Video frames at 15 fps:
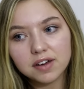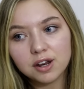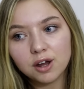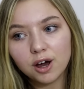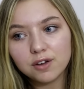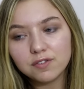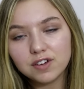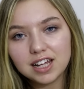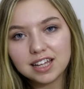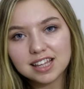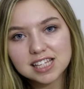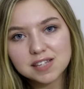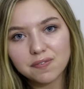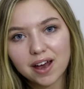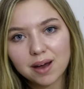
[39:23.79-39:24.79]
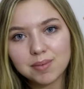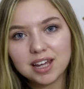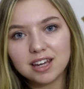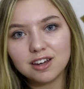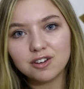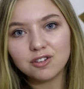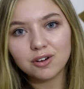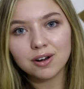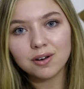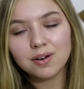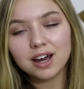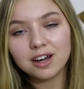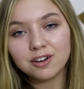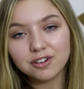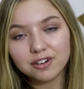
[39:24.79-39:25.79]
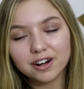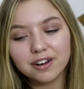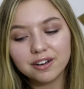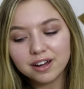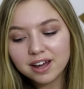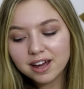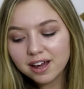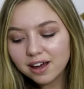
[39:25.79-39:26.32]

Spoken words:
and hopefully this family can grow and grow.